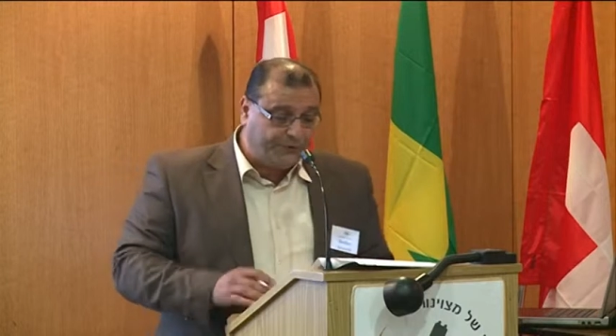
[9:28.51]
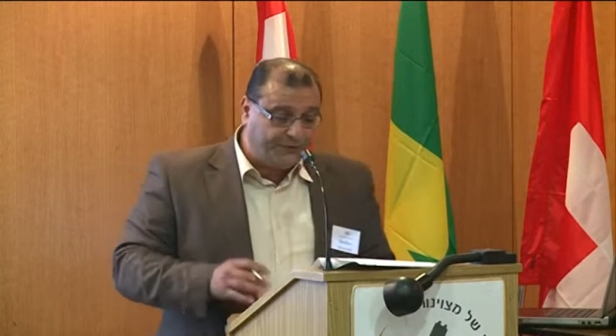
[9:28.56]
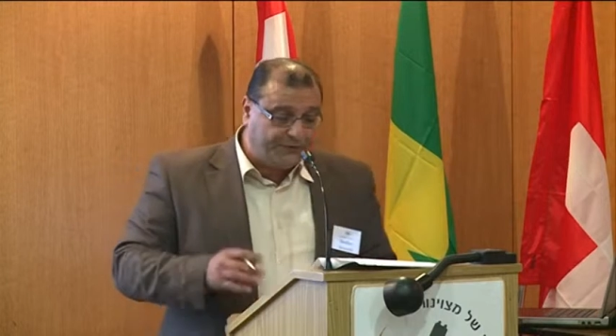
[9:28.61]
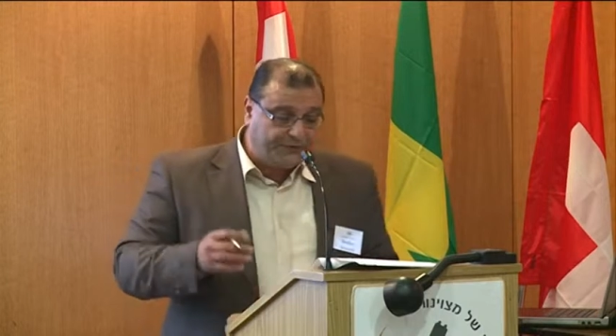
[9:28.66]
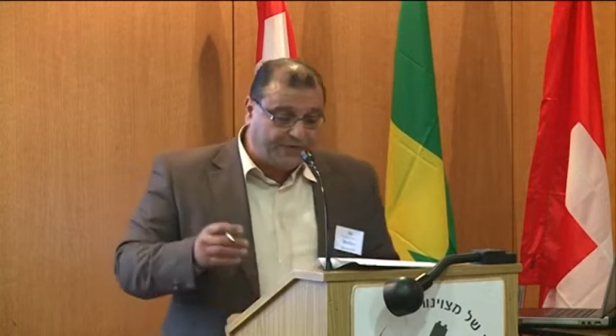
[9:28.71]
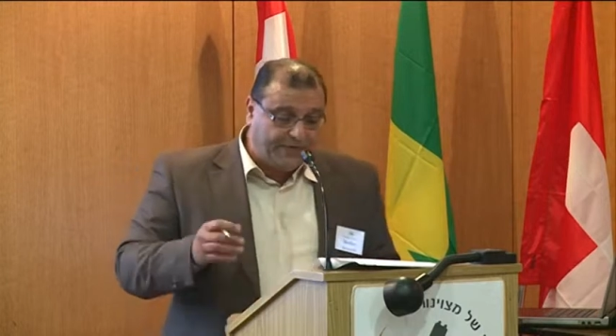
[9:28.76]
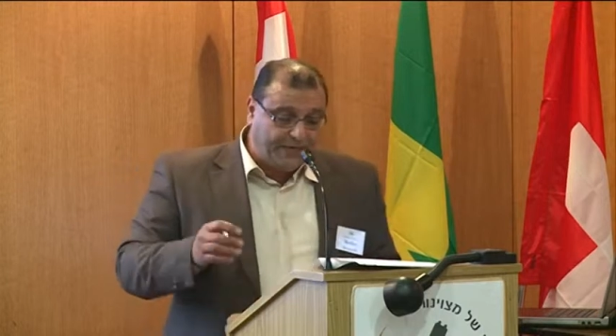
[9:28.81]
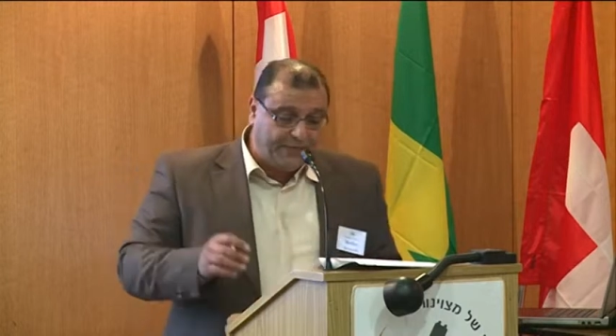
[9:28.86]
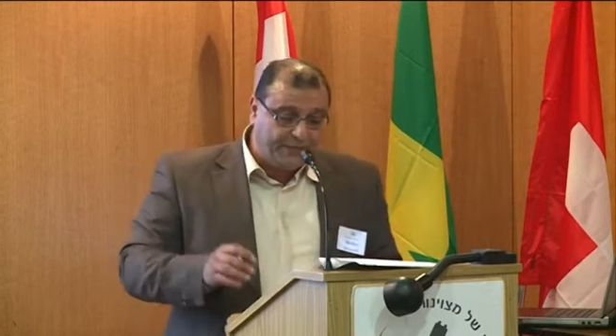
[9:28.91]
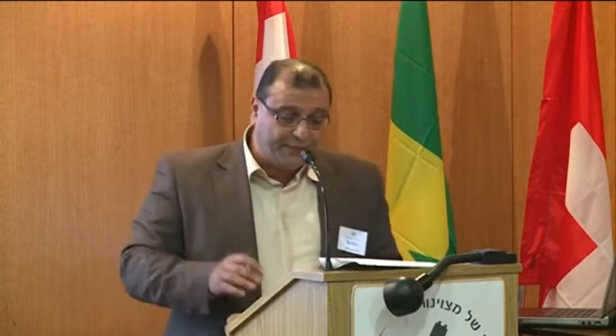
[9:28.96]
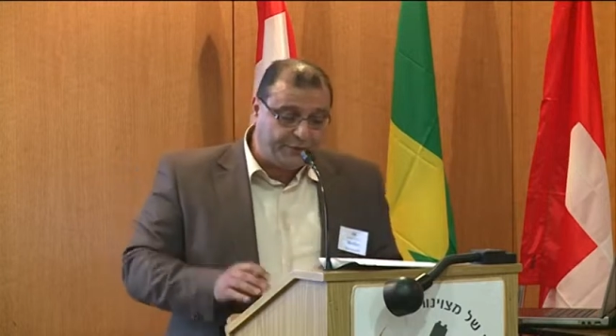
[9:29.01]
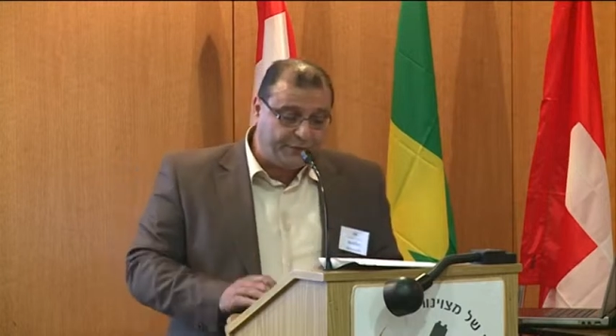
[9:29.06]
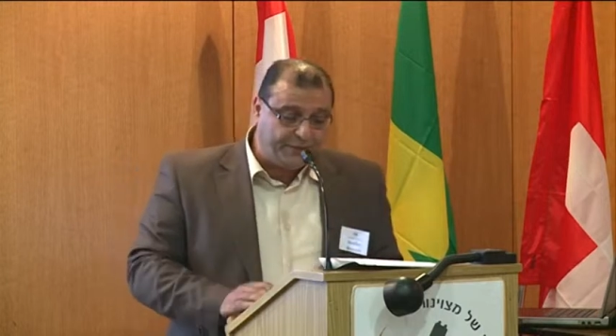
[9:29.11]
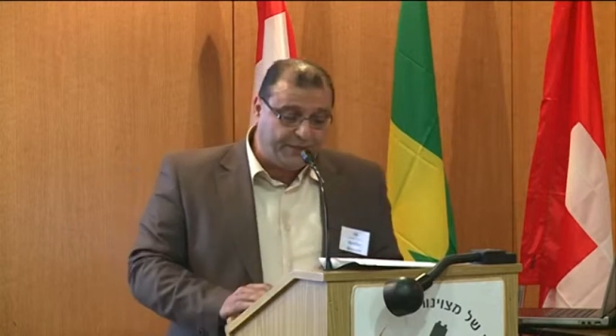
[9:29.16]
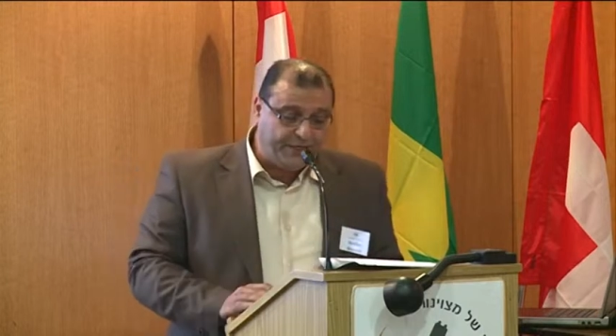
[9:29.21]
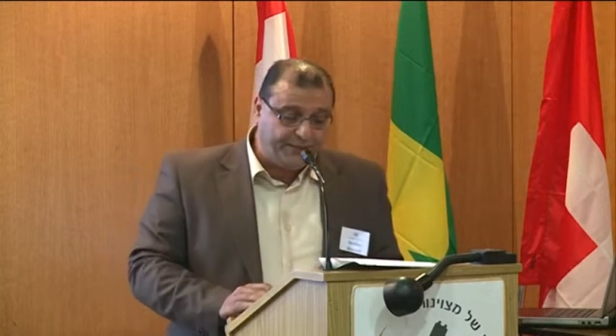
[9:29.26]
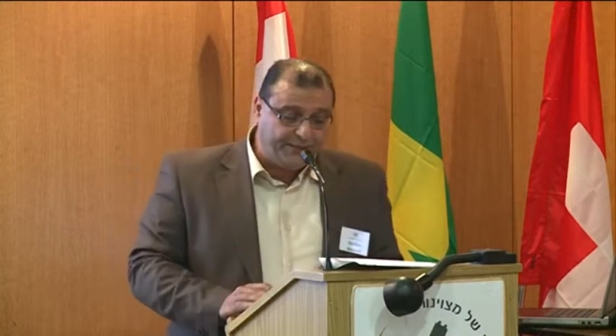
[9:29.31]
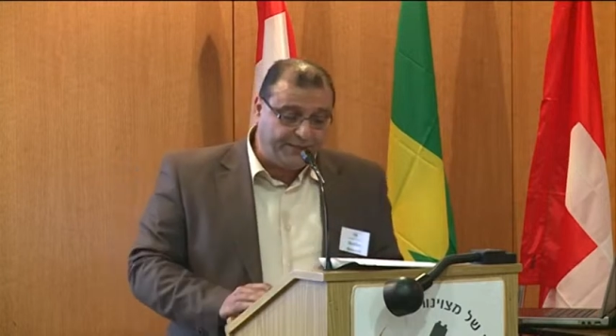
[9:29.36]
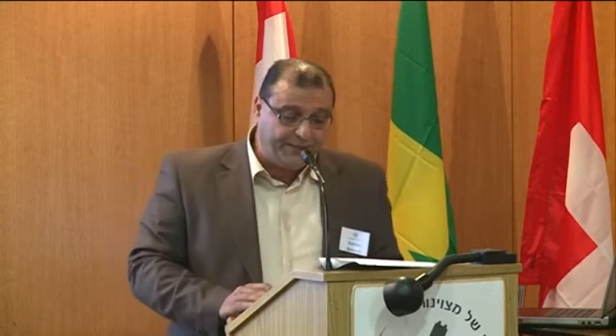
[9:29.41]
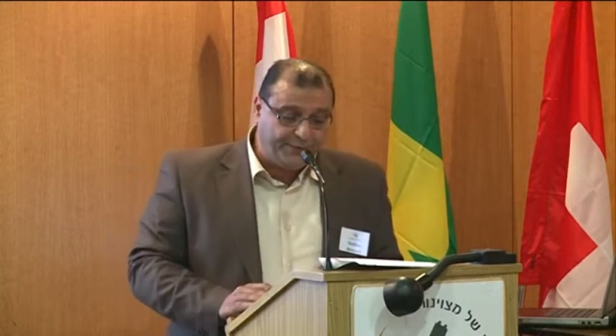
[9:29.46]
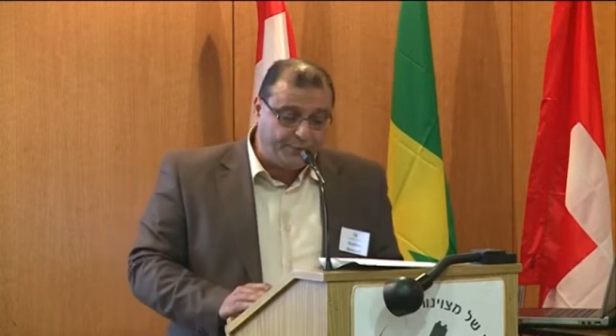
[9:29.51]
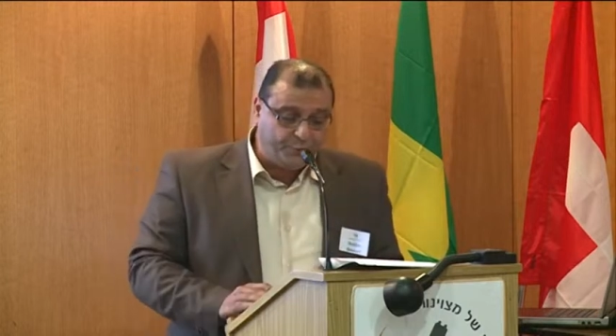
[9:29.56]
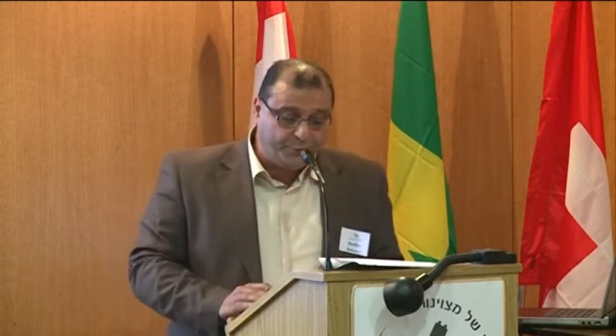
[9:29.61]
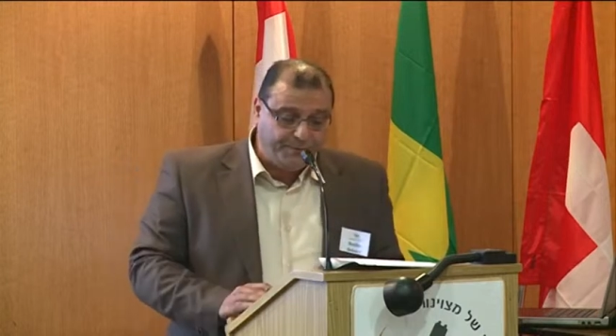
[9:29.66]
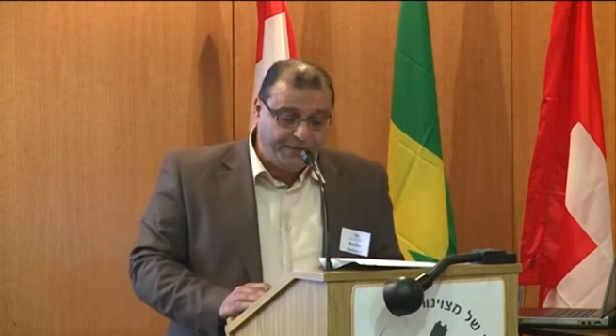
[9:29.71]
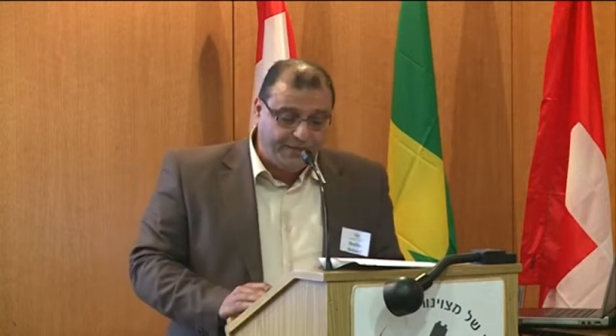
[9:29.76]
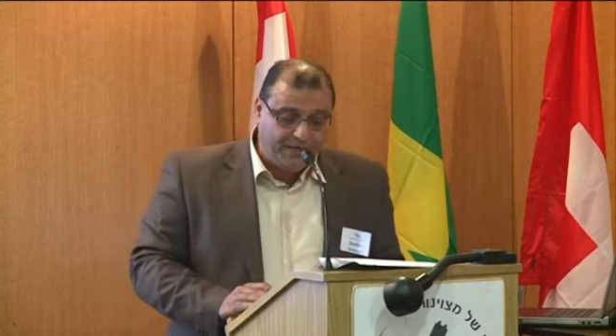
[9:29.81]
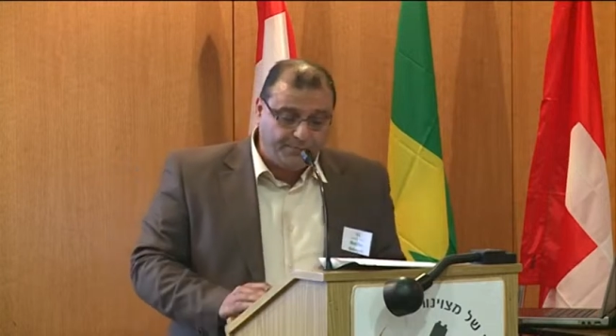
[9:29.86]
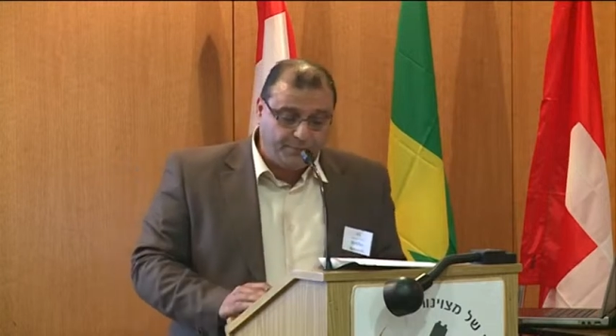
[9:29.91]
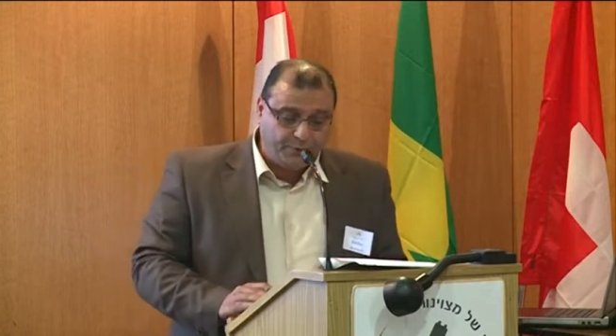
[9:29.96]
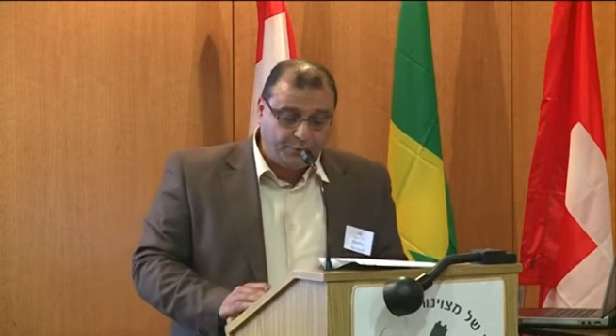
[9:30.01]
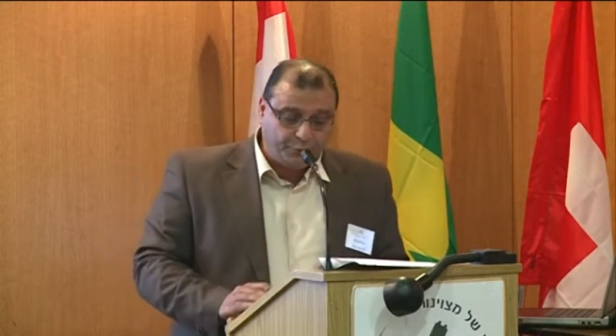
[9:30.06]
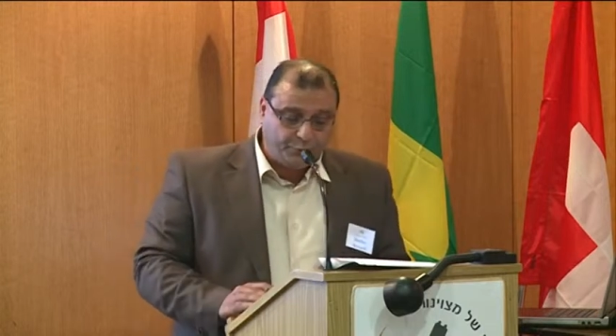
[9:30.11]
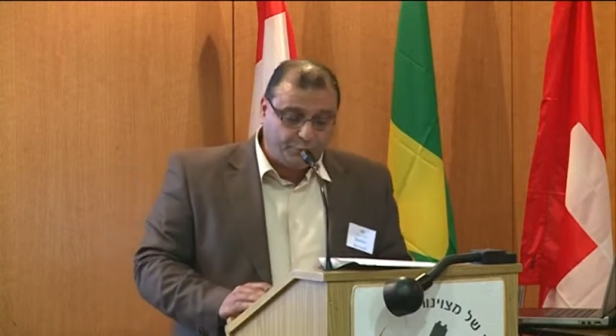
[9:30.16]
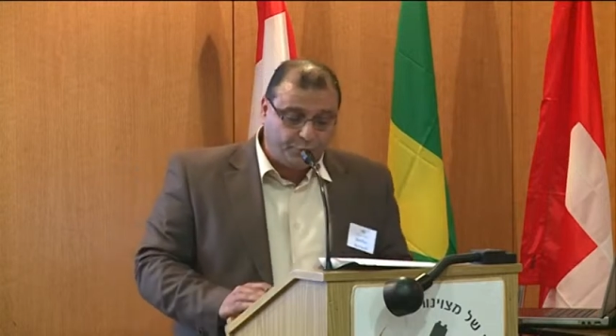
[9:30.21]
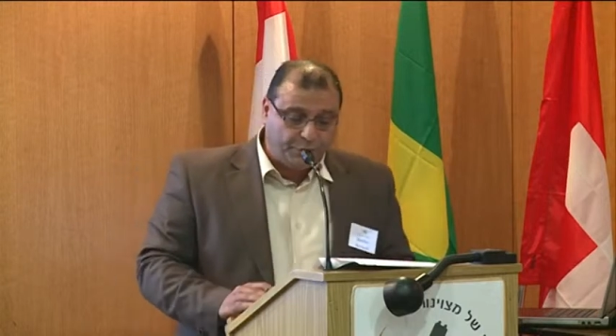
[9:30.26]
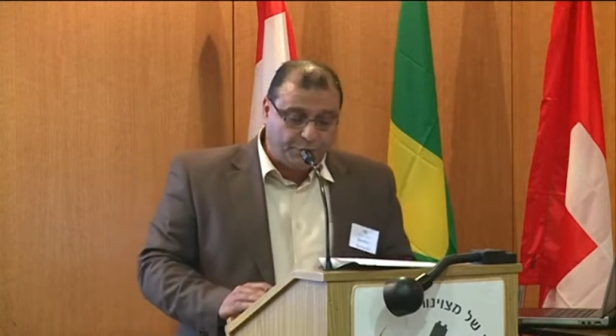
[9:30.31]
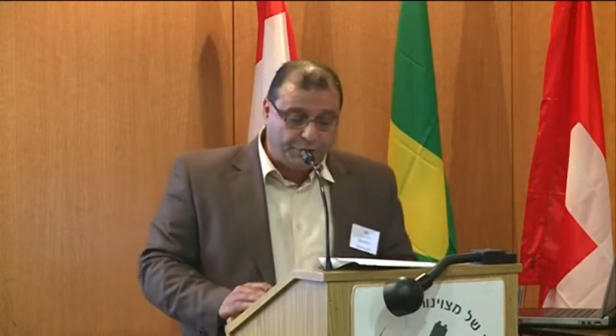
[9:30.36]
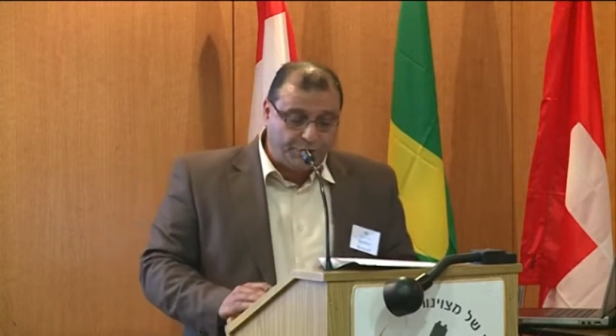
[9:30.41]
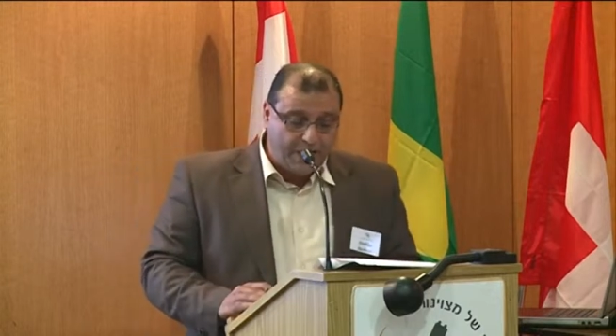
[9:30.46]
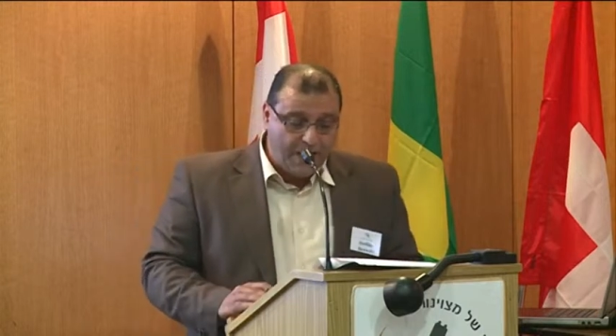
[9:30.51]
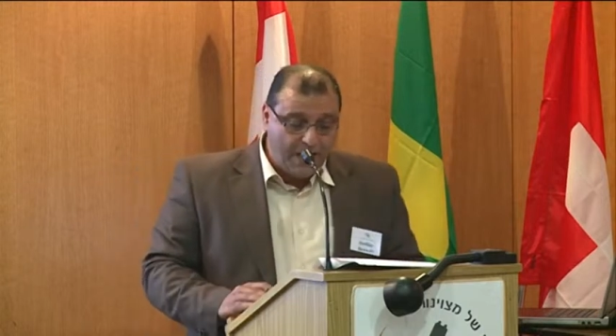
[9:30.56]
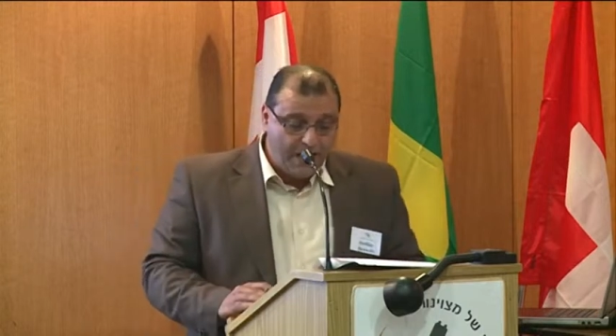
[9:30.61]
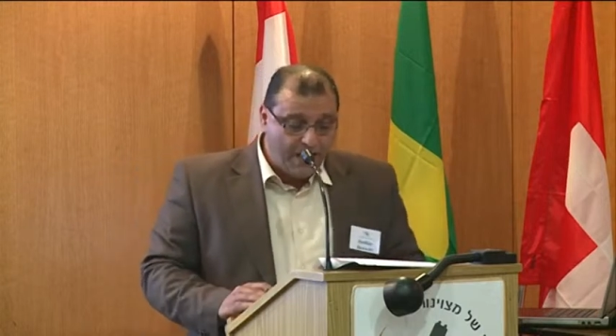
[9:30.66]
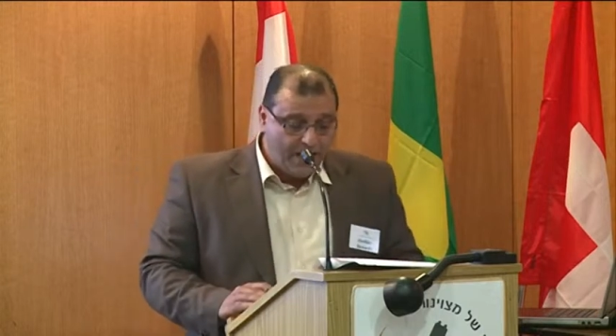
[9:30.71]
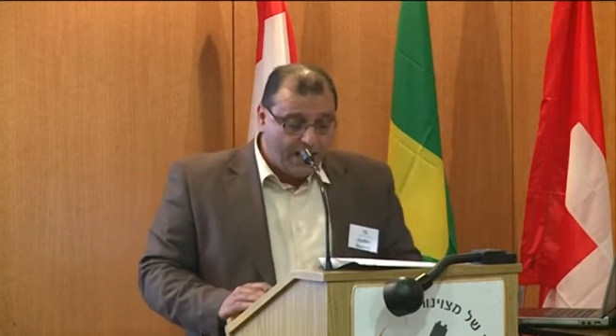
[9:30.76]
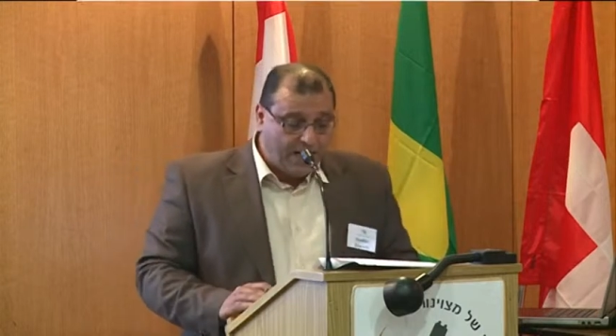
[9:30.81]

Israeli society and to be able to work